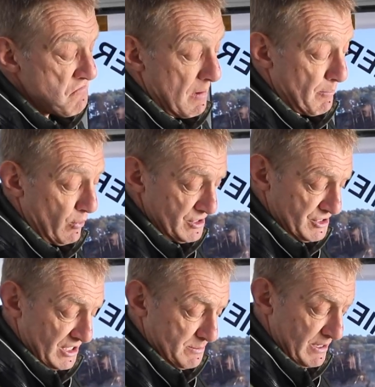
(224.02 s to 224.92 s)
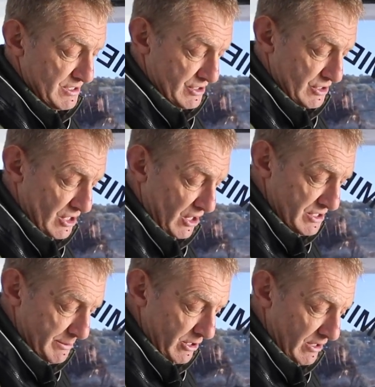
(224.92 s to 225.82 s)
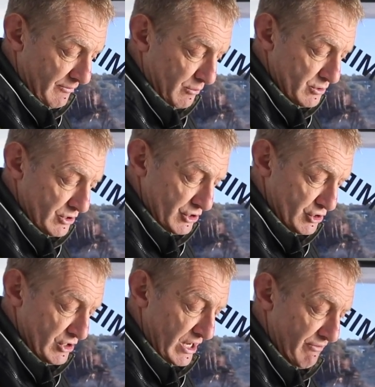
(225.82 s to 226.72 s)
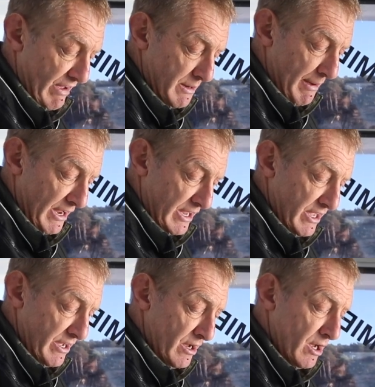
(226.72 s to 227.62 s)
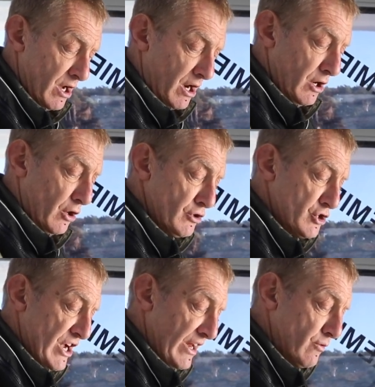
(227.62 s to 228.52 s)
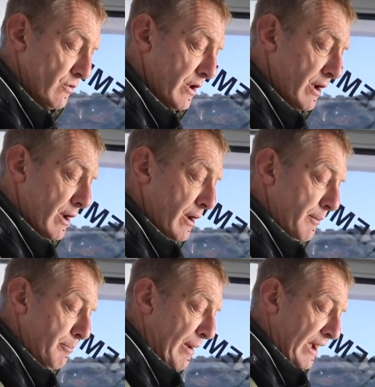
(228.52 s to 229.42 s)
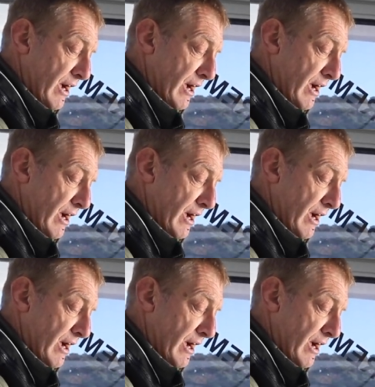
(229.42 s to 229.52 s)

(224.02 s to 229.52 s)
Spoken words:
1.6 metres of tide, so we've got enough water to just sneak around the back here, along the channel, back